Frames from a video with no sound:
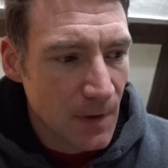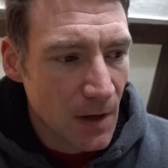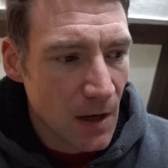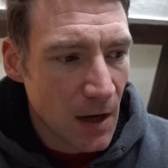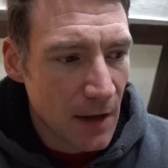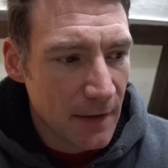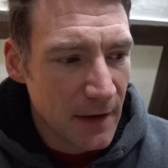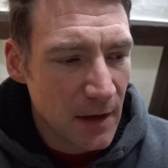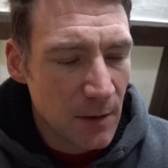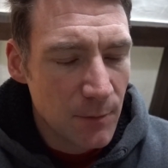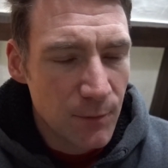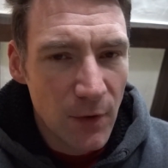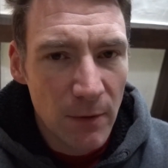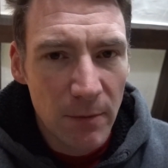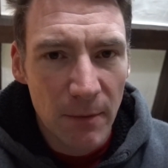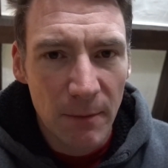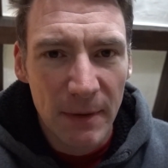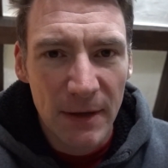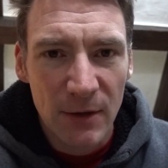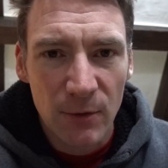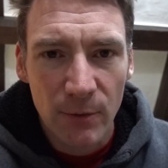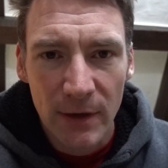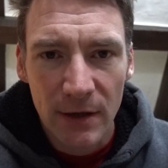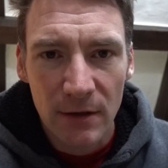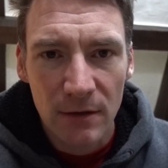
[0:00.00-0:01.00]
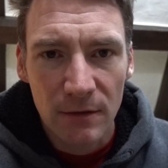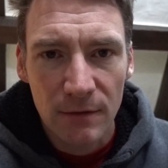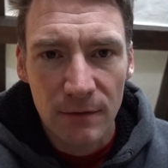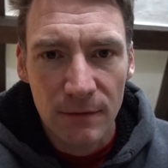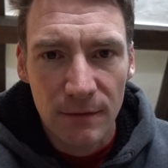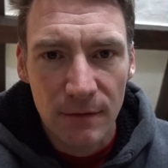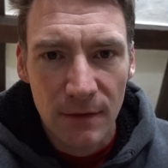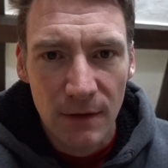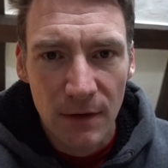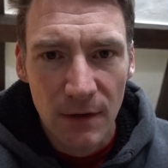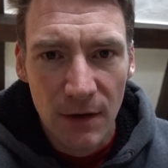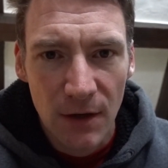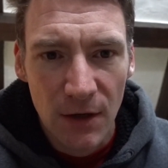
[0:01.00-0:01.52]
I think I probably will
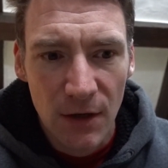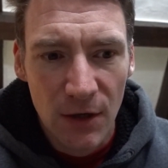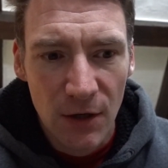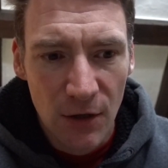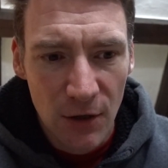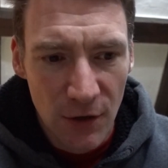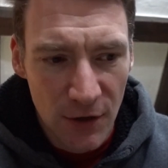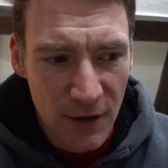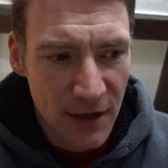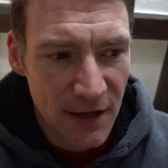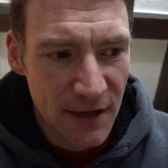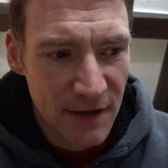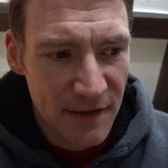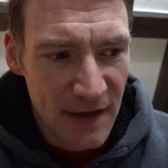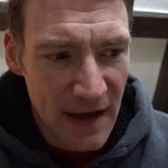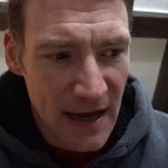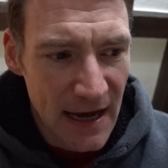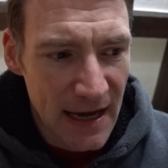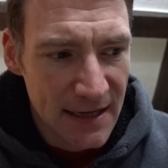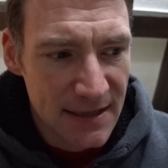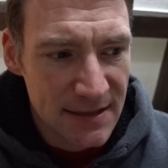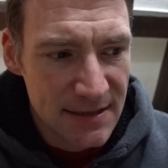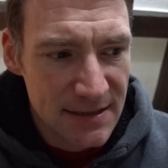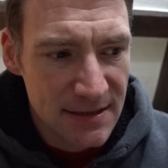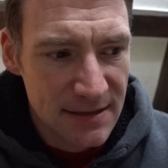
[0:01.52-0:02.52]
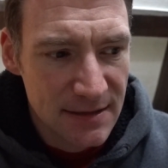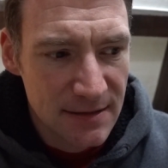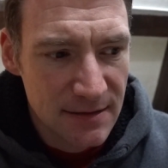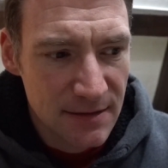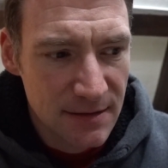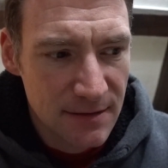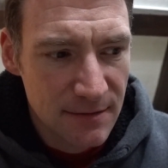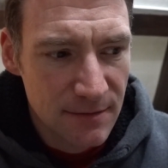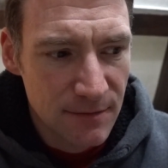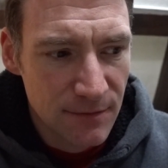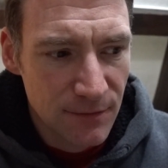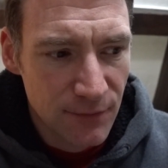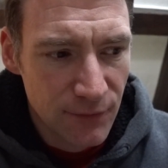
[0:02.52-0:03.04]
look at that
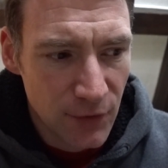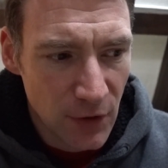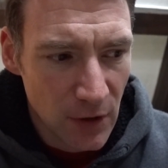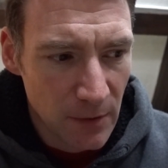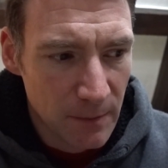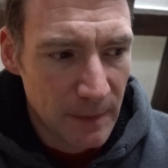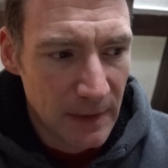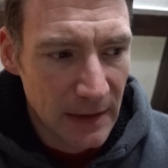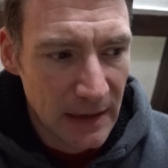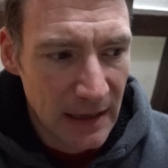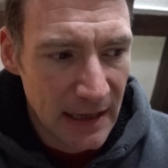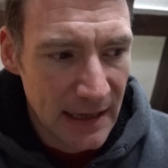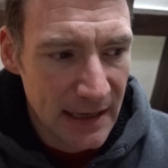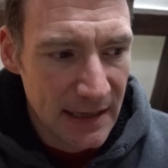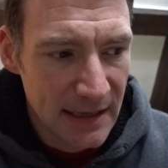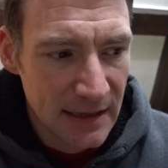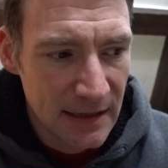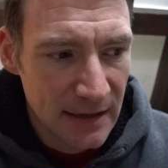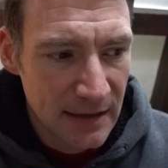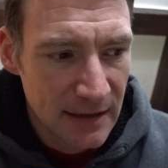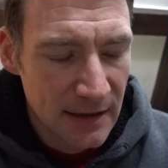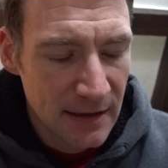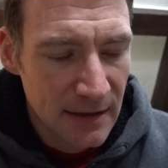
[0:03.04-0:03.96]
properly.